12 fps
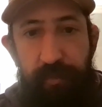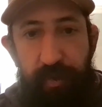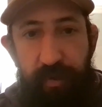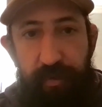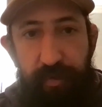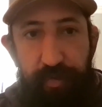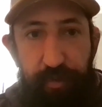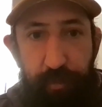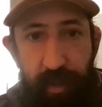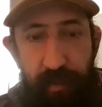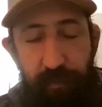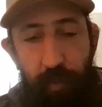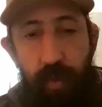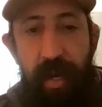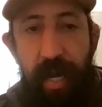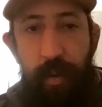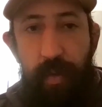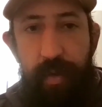for three or
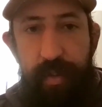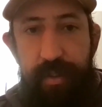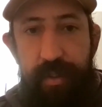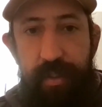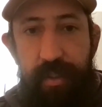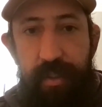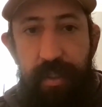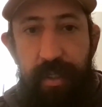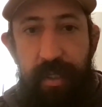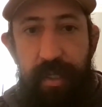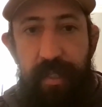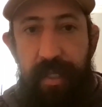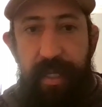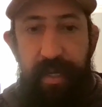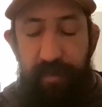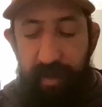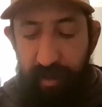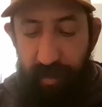four hours, and
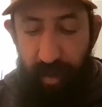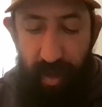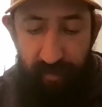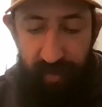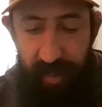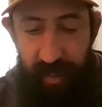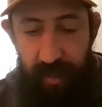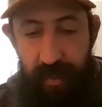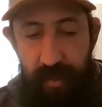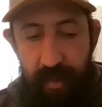like and loving it,